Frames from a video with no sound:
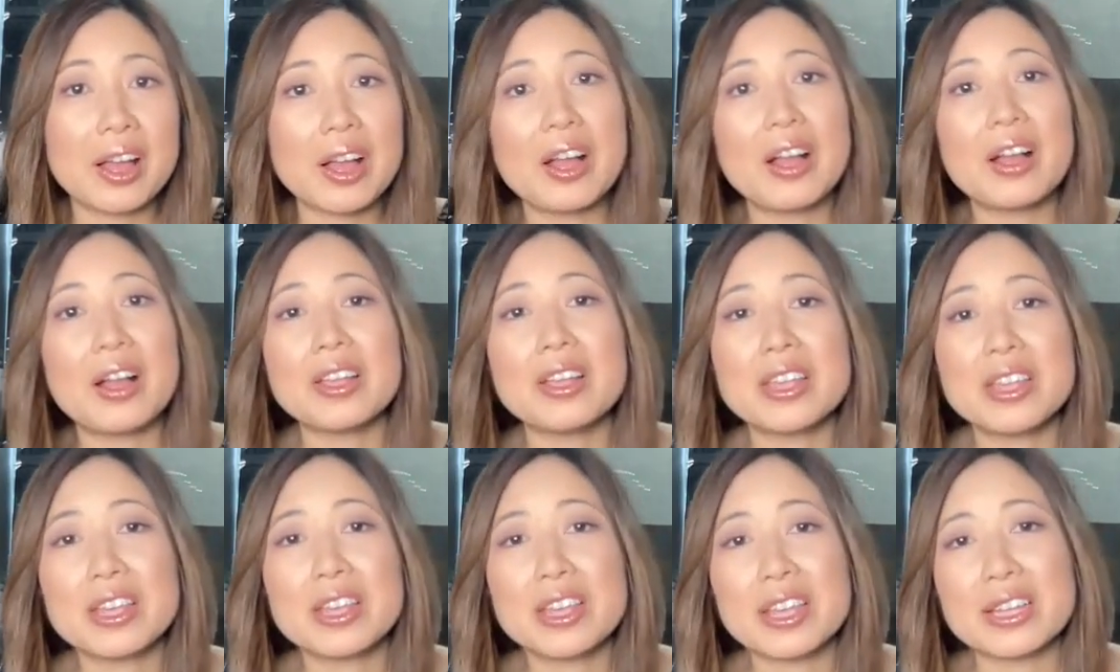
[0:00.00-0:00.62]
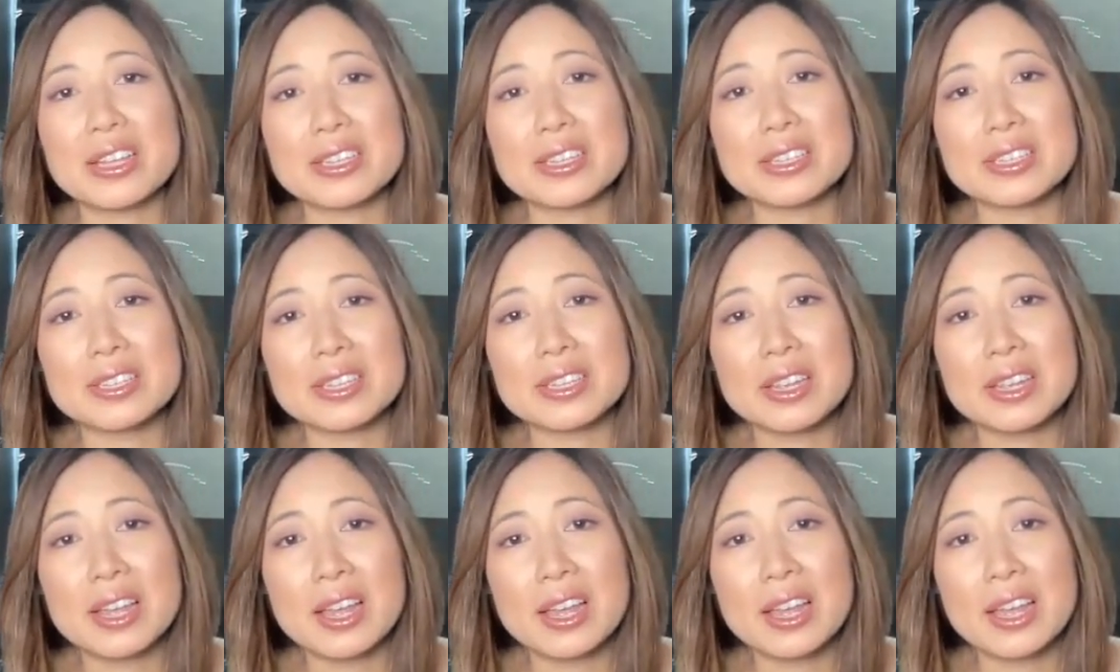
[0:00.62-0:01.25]
Uh, he
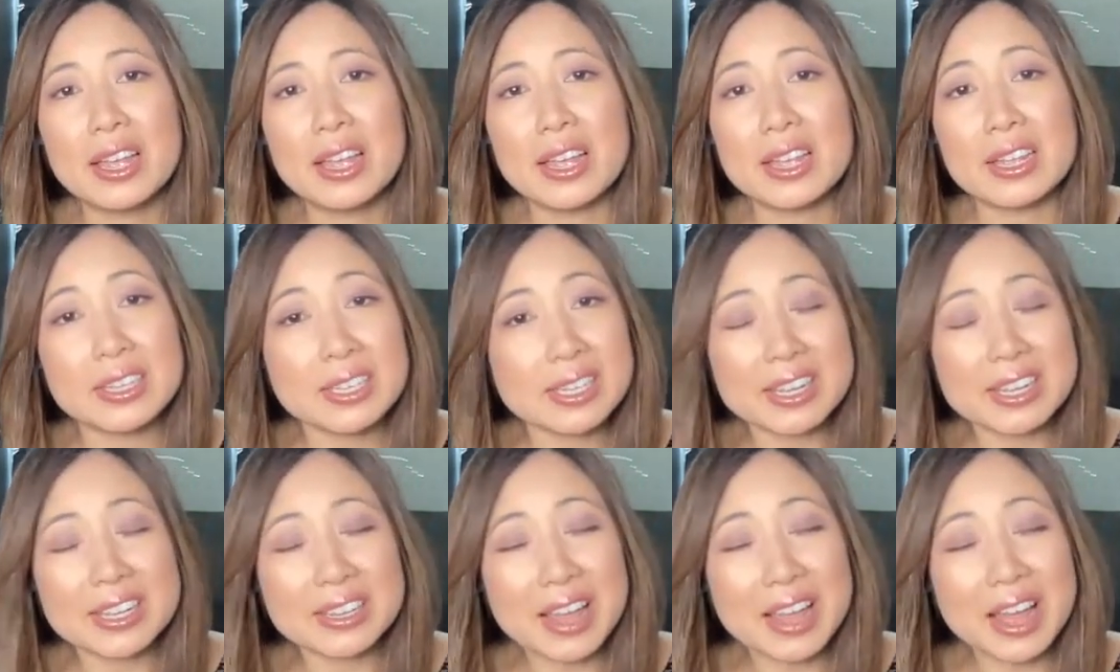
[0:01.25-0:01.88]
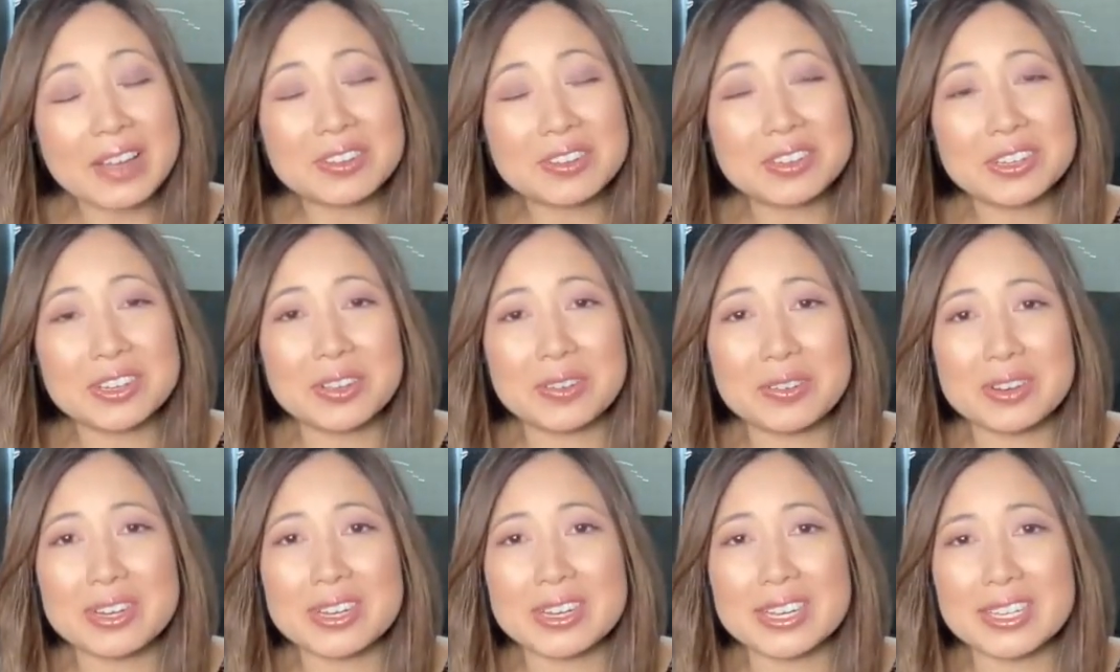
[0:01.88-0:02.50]
is, is he allowed
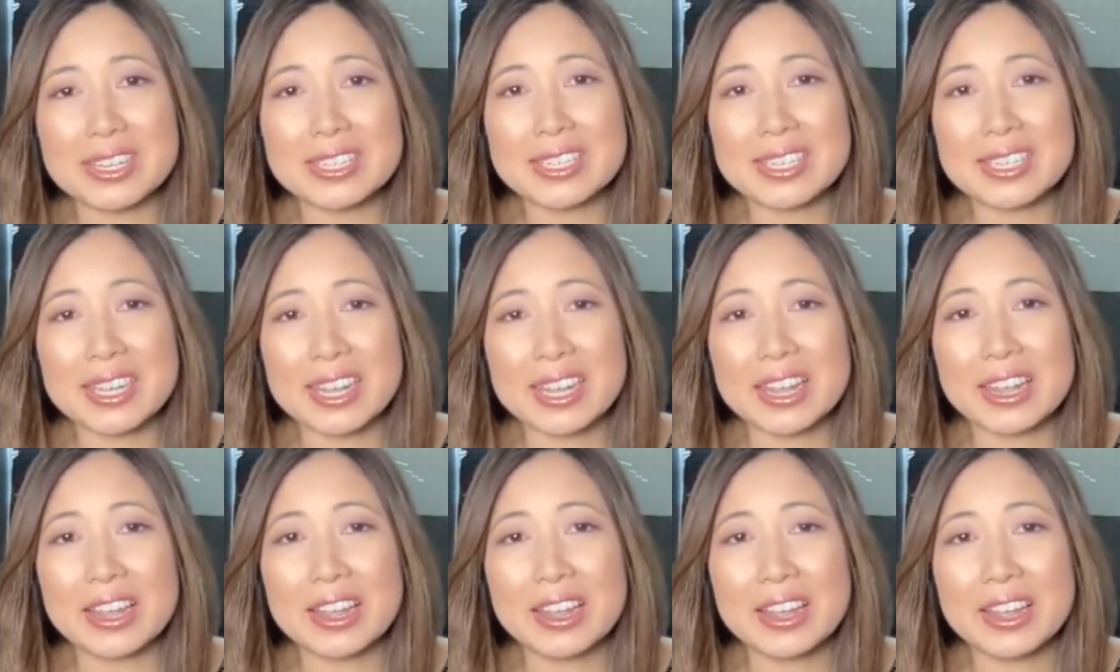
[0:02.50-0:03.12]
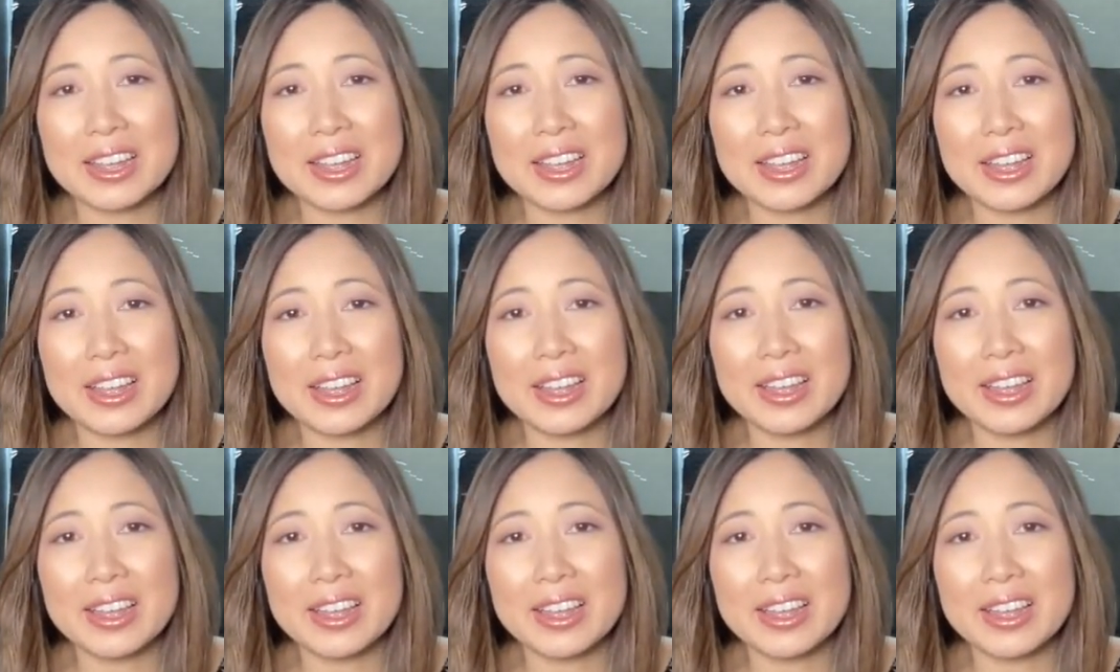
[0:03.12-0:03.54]
to go to D C?